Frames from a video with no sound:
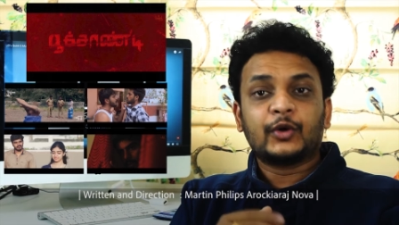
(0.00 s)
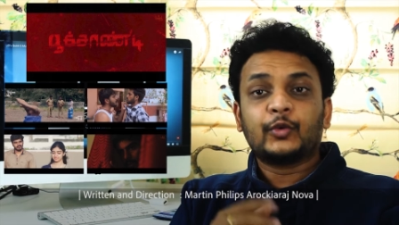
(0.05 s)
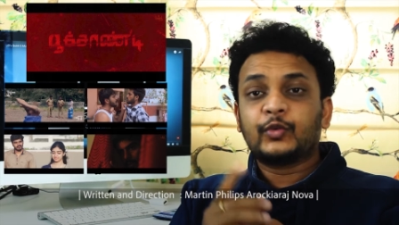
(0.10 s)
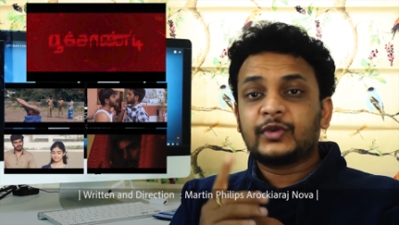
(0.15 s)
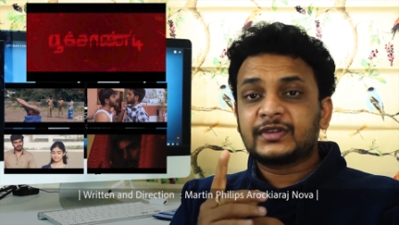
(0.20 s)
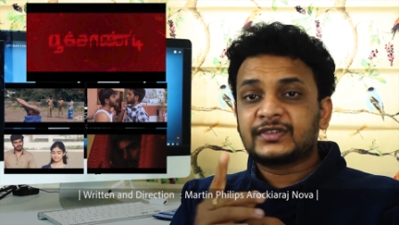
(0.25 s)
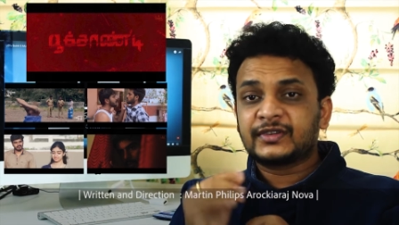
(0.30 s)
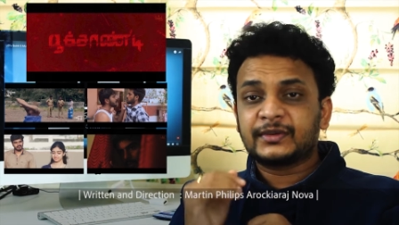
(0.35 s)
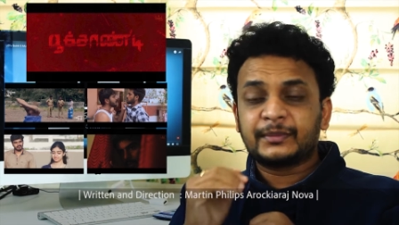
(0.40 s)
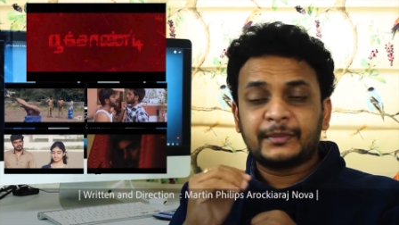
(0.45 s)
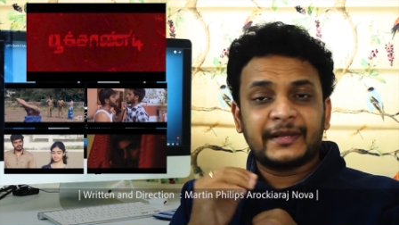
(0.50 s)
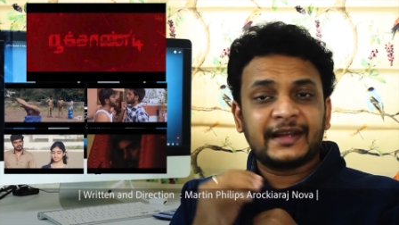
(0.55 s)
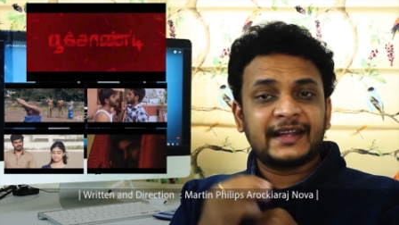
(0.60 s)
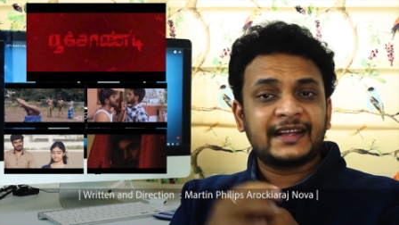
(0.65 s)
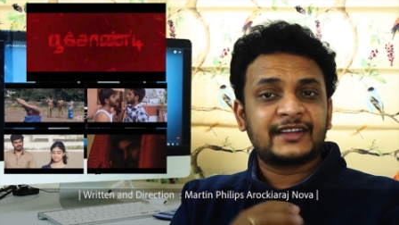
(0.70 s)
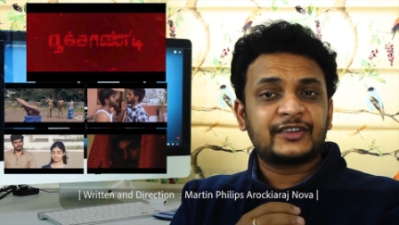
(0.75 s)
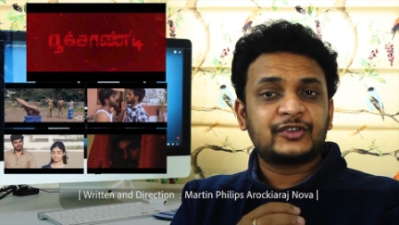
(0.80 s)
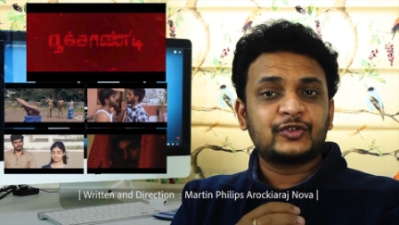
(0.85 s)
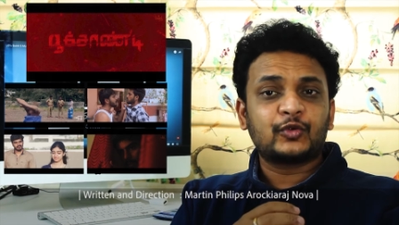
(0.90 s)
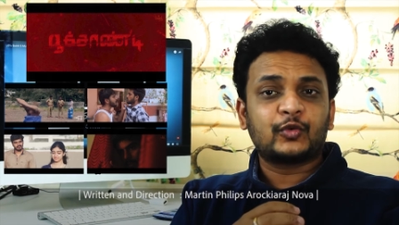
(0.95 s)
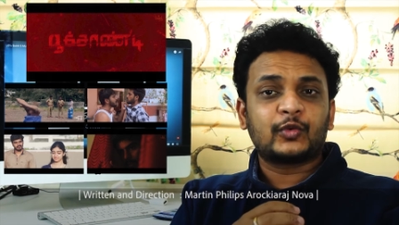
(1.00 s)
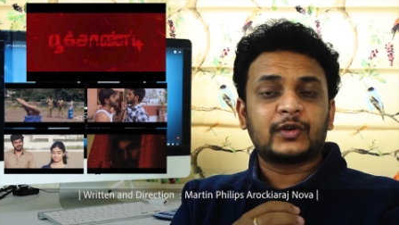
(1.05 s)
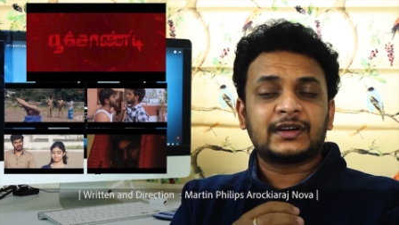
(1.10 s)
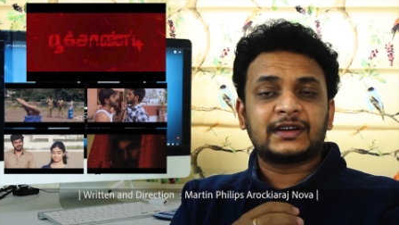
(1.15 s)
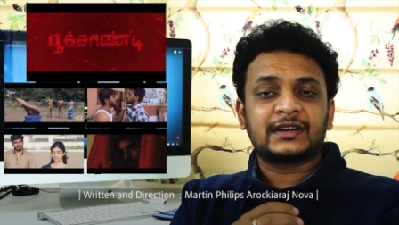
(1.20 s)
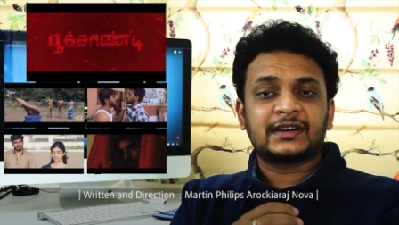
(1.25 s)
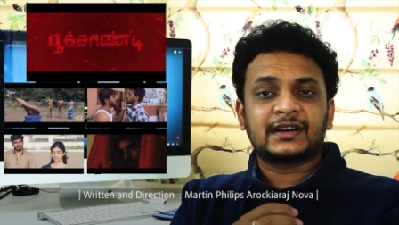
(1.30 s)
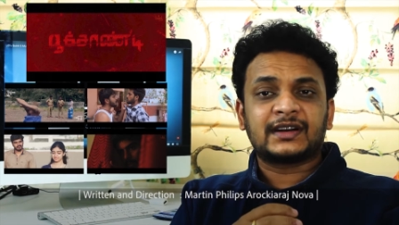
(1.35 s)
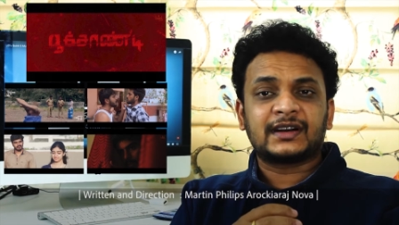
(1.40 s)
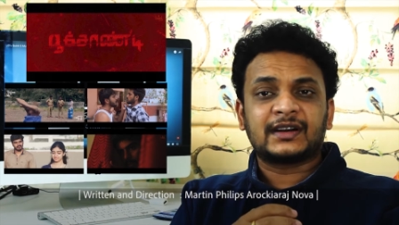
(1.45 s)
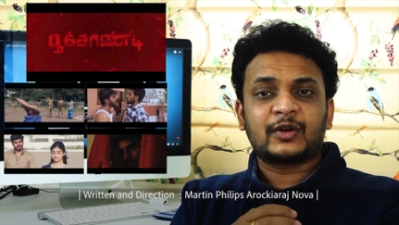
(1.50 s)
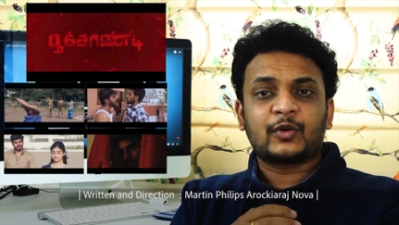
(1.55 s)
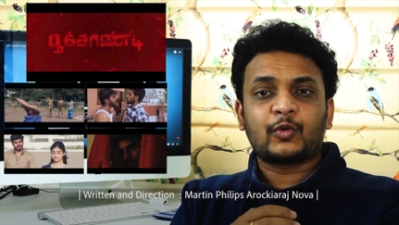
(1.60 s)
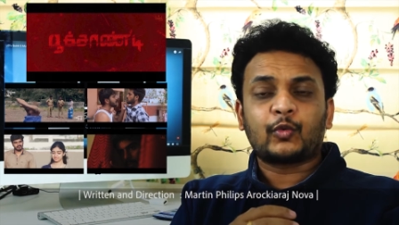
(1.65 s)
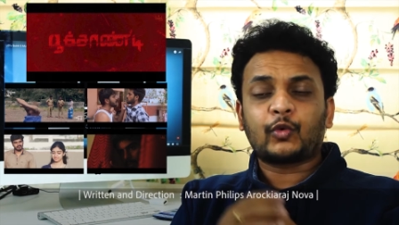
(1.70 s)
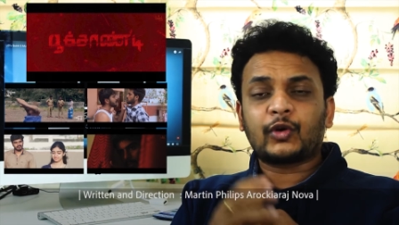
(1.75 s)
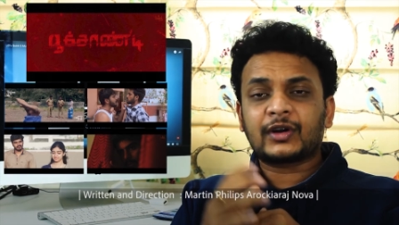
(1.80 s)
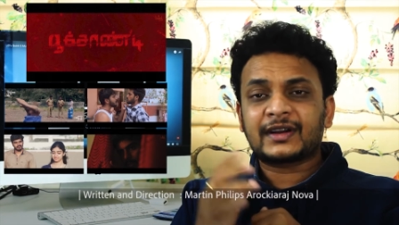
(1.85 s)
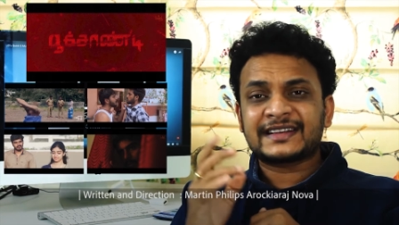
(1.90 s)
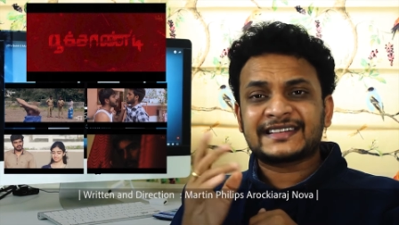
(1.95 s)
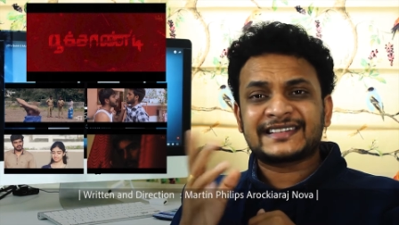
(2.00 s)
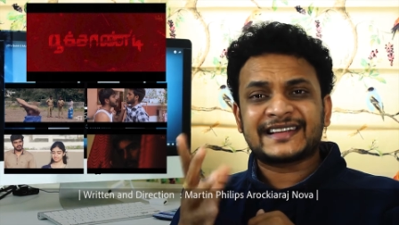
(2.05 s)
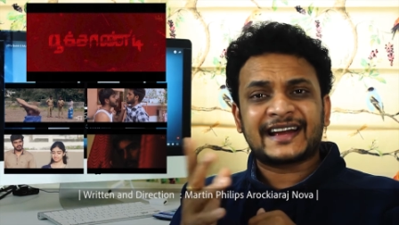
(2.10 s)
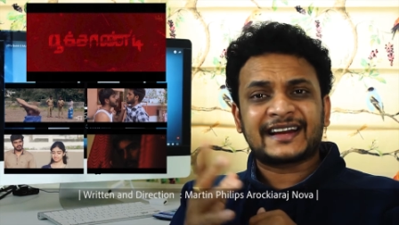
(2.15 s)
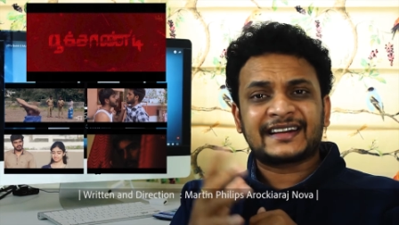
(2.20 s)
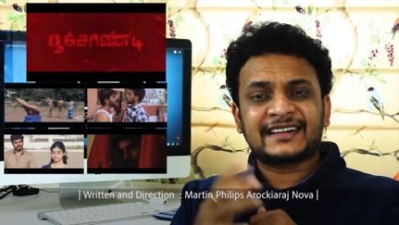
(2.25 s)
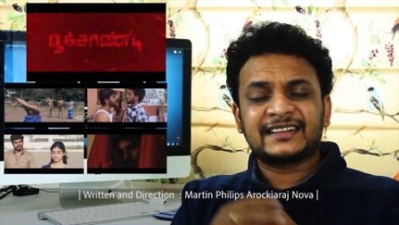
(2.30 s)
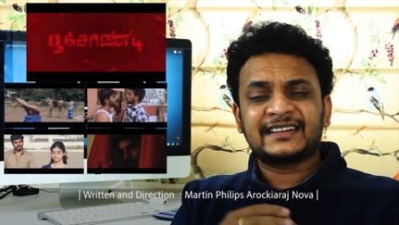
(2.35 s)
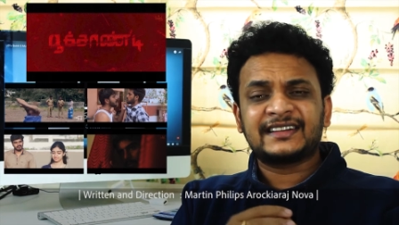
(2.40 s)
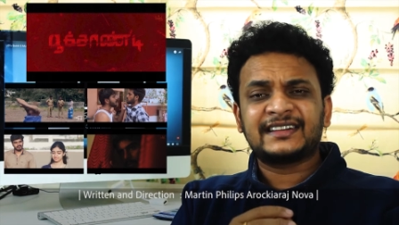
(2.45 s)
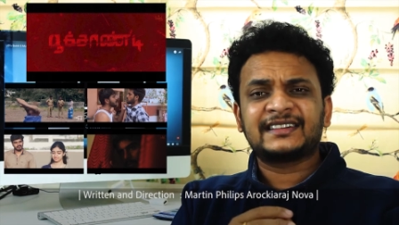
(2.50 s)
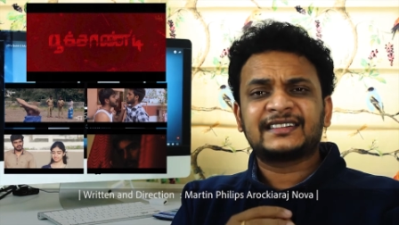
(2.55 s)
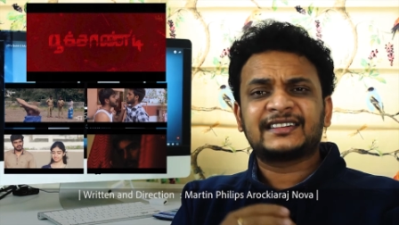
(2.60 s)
which will make you wonder what exactly